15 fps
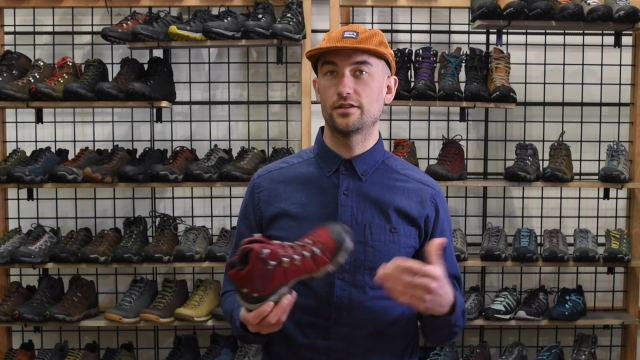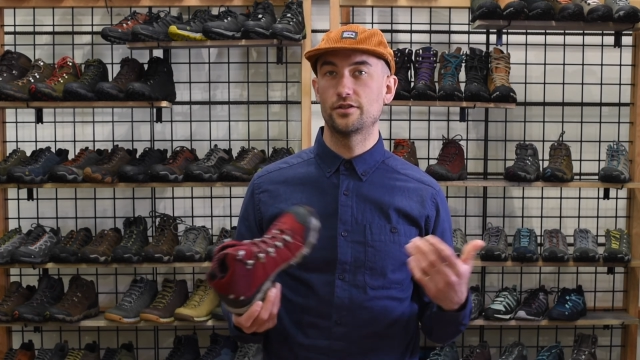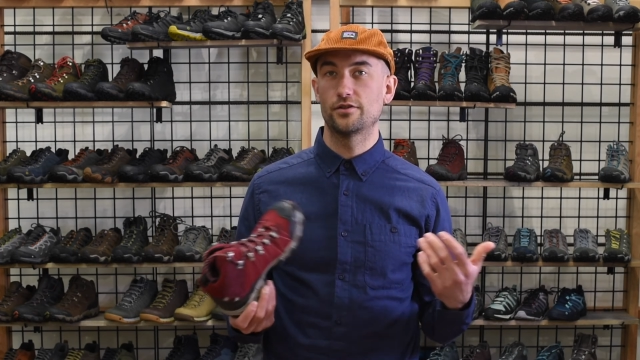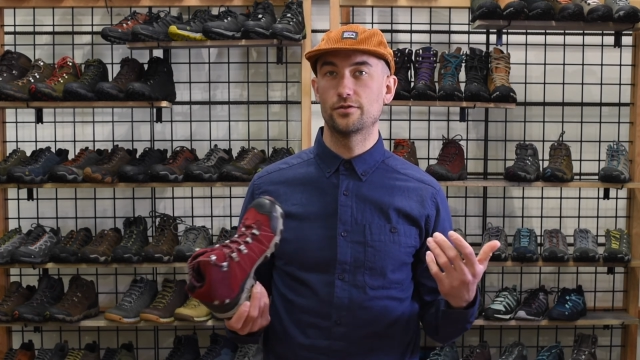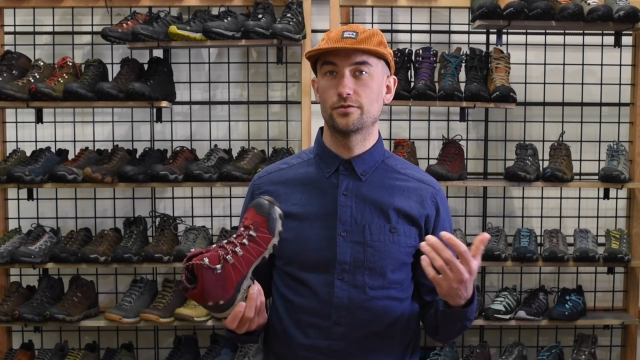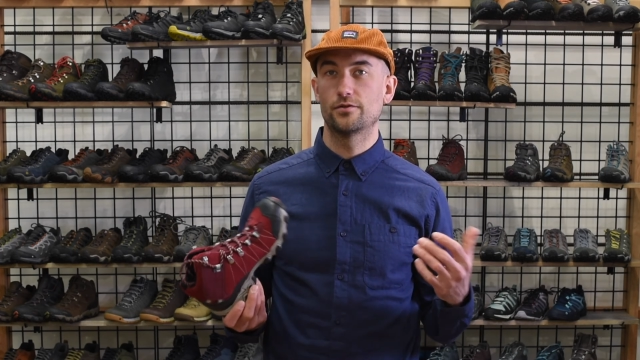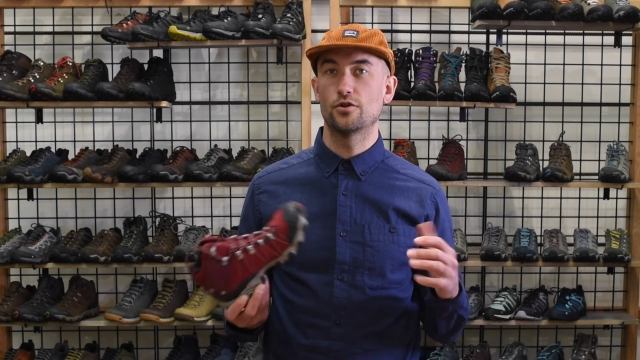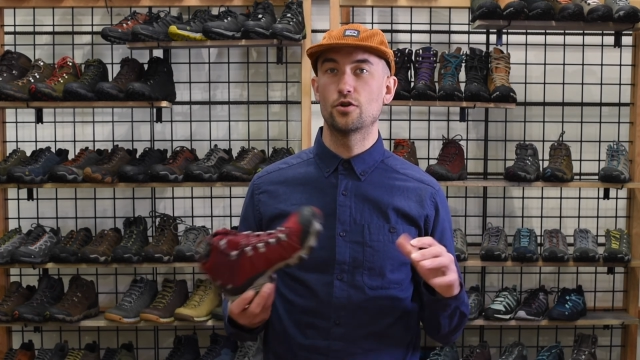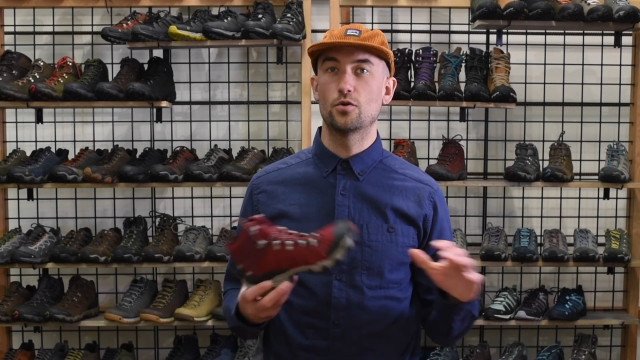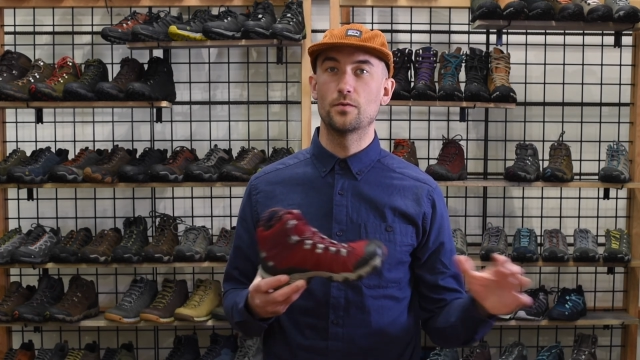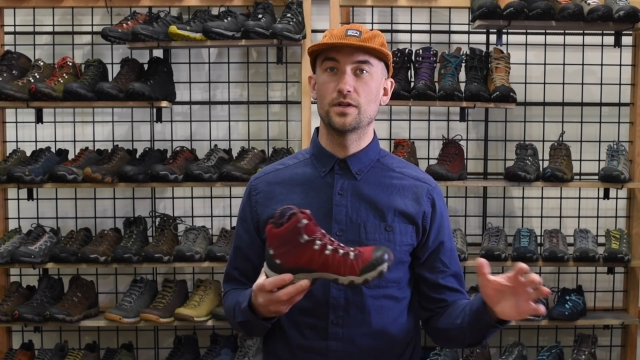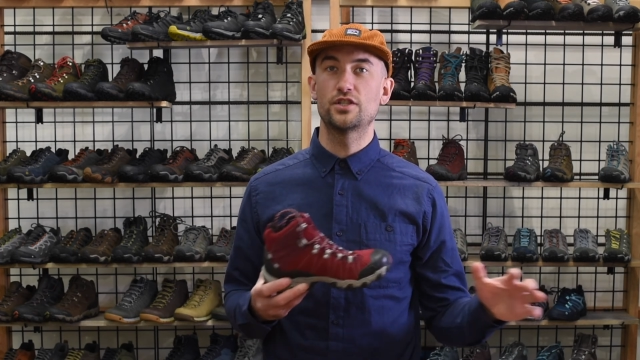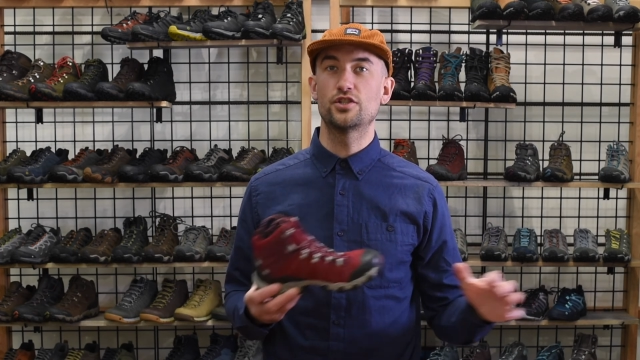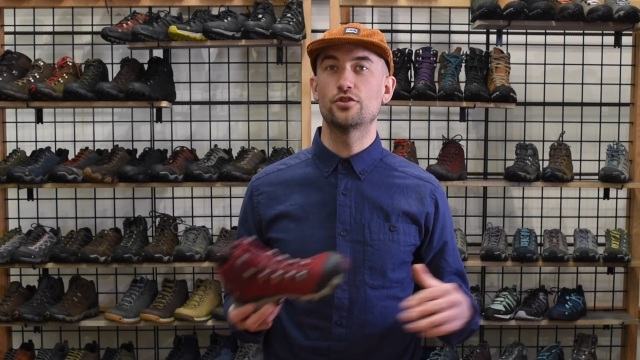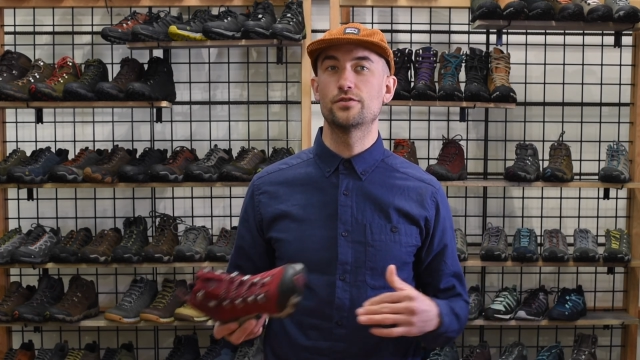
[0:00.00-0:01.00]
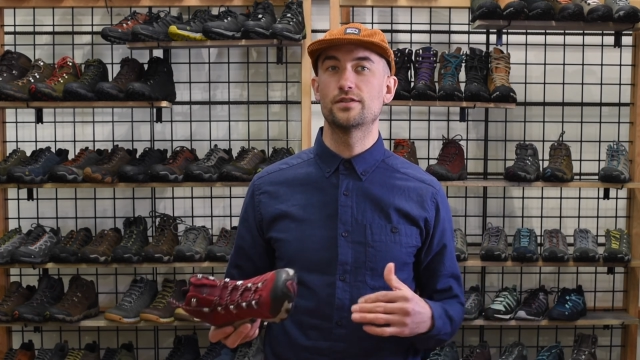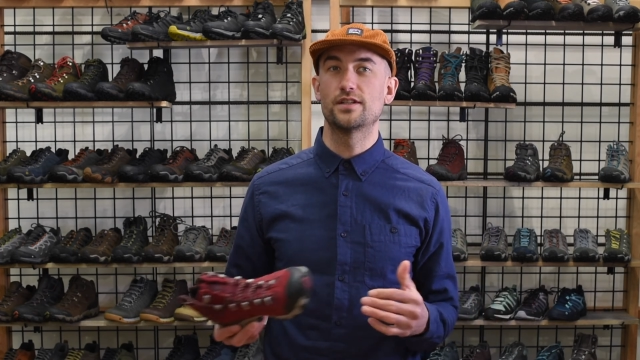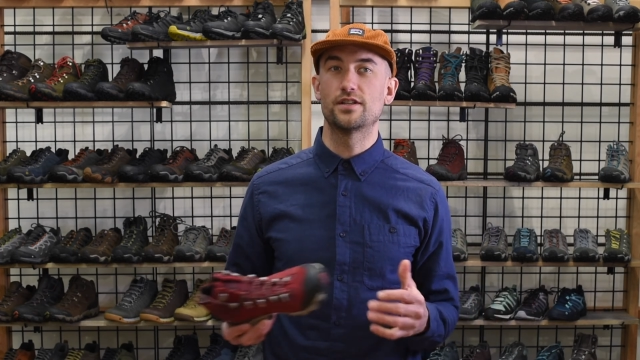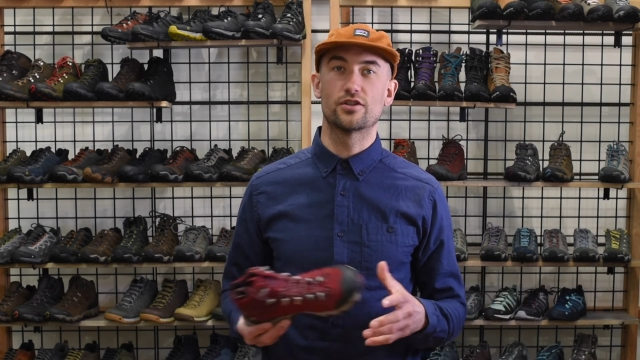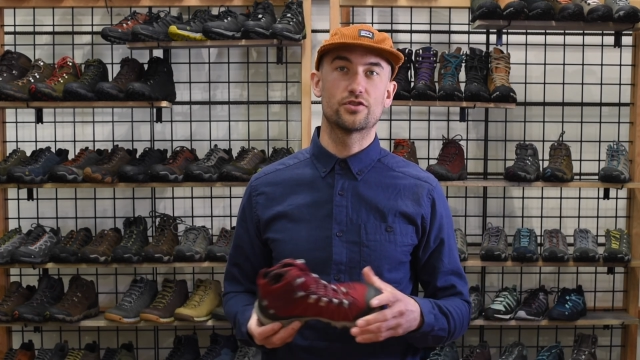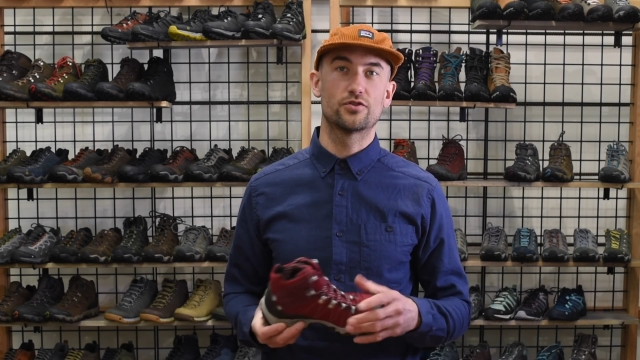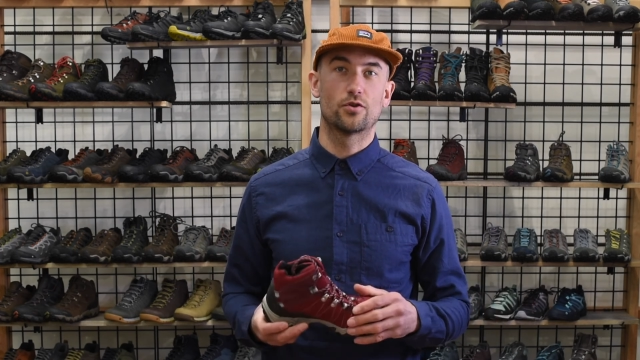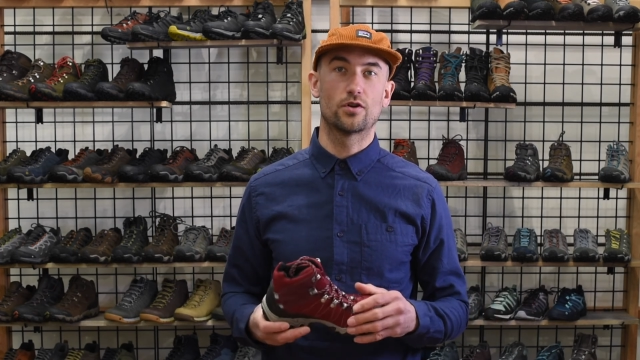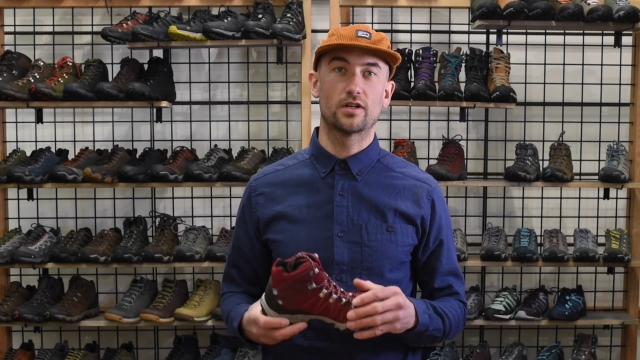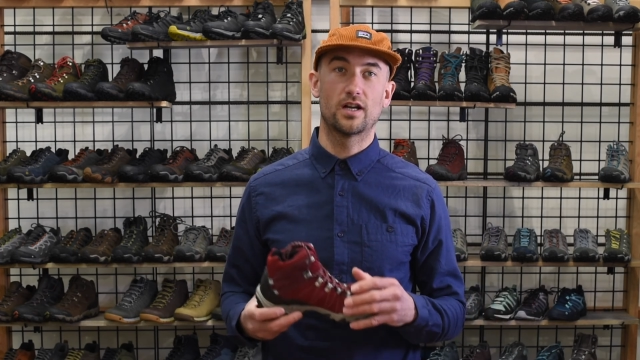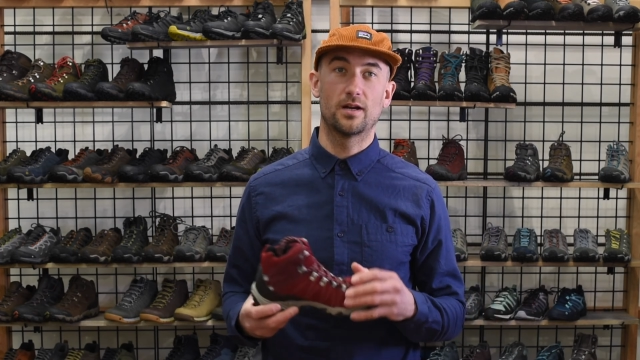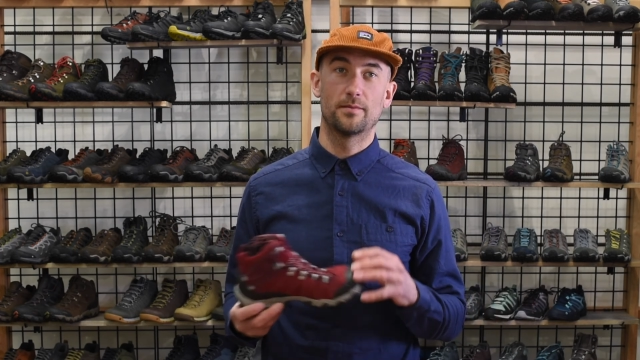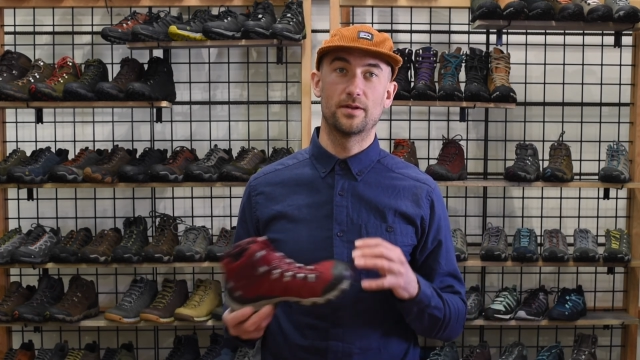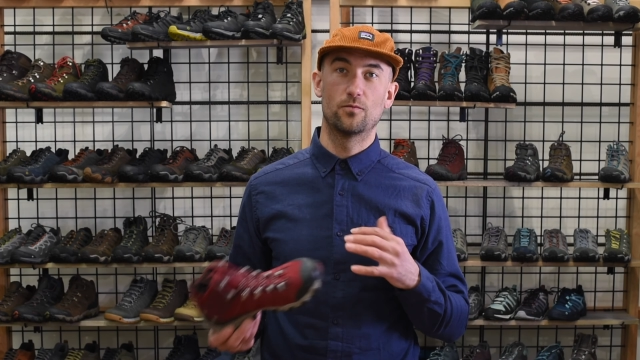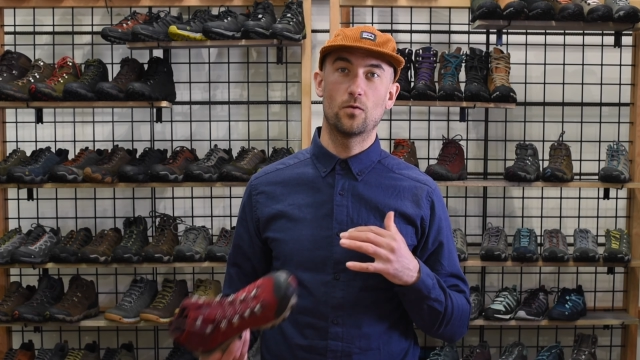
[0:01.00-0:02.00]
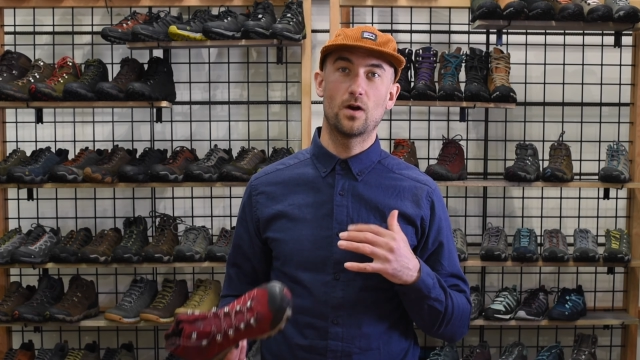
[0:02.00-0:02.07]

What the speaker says: you know which shoes in your store come in